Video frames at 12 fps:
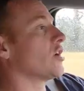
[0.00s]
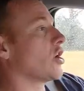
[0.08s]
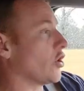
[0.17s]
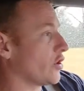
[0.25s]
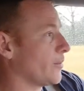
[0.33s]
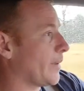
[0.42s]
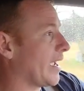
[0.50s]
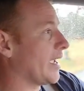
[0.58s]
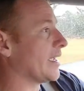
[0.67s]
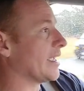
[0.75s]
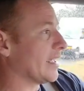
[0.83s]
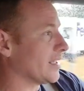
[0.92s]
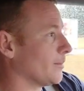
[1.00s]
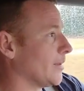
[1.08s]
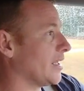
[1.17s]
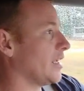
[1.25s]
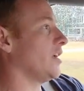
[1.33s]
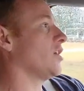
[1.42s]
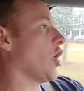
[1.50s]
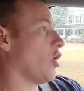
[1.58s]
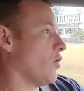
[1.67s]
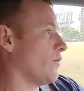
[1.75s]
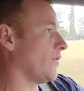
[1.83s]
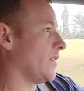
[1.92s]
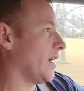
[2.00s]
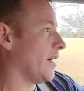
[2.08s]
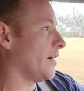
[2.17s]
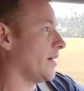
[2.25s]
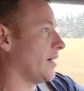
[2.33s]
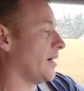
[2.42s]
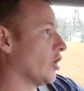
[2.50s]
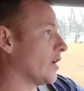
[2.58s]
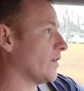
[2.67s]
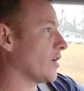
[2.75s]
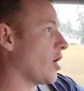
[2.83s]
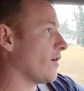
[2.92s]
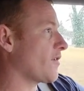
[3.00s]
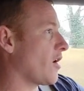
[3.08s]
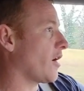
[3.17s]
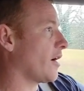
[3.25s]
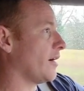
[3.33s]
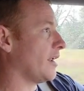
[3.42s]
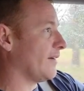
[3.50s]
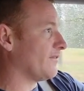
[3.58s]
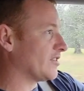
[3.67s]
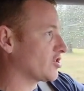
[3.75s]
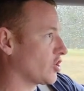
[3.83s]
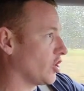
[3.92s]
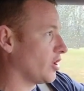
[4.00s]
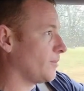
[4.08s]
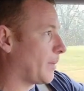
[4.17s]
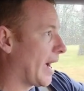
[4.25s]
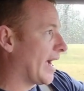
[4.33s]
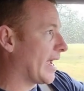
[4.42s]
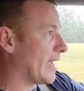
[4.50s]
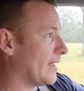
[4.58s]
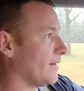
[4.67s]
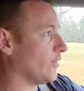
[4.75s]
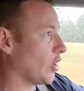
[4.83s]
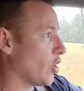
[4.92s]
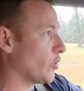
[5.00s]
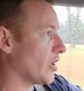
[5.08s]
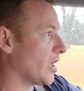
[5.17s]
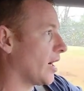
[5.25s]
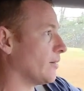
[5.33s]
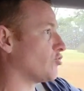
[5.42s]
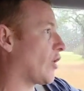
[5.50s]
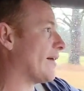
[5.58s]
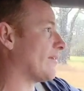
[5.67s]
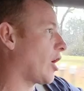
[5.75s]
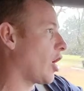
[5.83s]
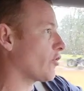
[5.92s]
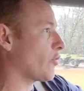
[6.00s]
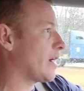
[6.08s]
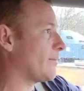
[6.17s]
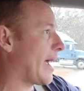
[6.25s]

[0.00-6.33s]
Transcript: go to the bank, get the money, go over there, look at the golf cart. If it's good, buy it, load it up, drive it all the way